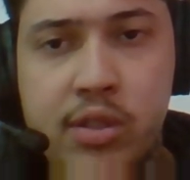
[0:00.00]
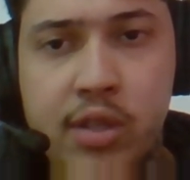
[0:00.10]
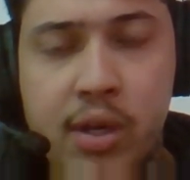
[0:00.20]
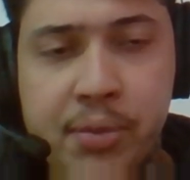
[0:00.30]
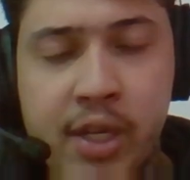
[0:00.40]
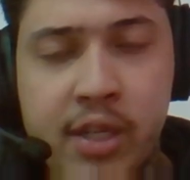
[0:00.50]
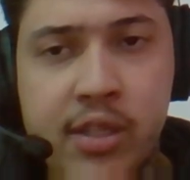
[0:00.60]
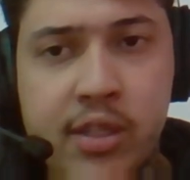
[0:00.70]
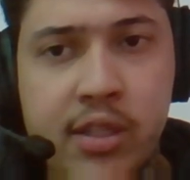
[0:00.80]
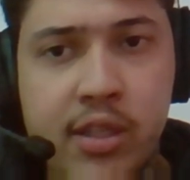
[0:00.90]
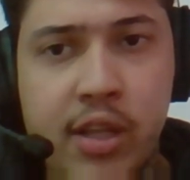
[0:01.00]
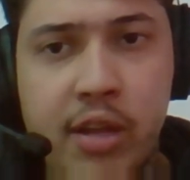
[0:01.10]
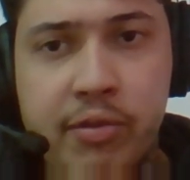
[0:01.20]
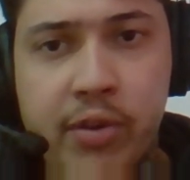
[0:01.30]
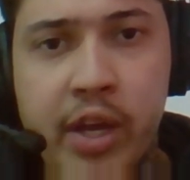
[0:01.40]
Subject.
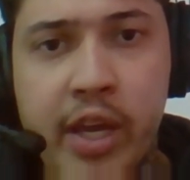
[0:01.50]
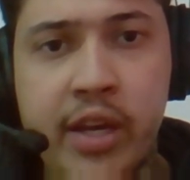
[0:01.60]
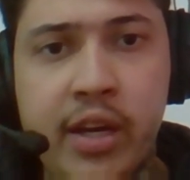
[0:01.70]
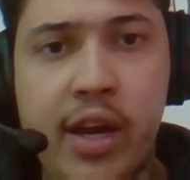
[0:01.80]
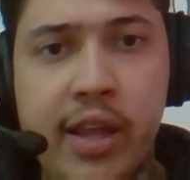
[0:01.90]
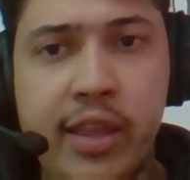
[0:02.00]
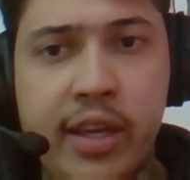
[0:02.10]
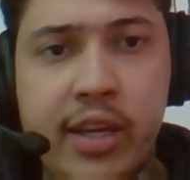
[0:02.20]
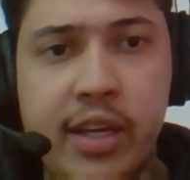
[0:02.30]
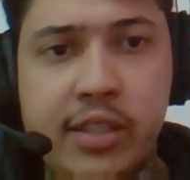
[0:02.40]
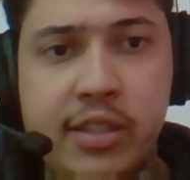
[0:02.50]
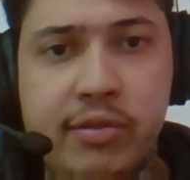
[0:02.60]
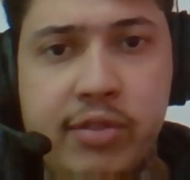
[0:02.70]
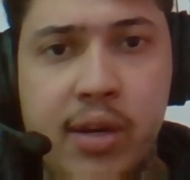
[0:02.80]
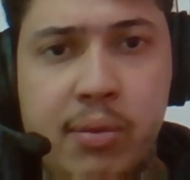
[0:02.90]
And woher, I think, is
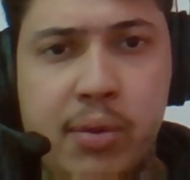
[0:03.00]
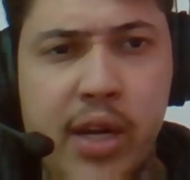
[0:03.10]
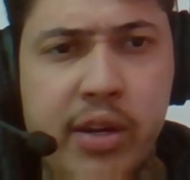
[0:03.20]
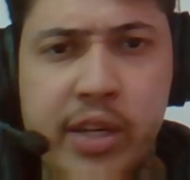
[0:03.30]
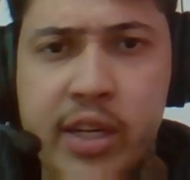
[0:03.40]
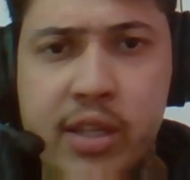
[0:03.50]
verb, right? Or not?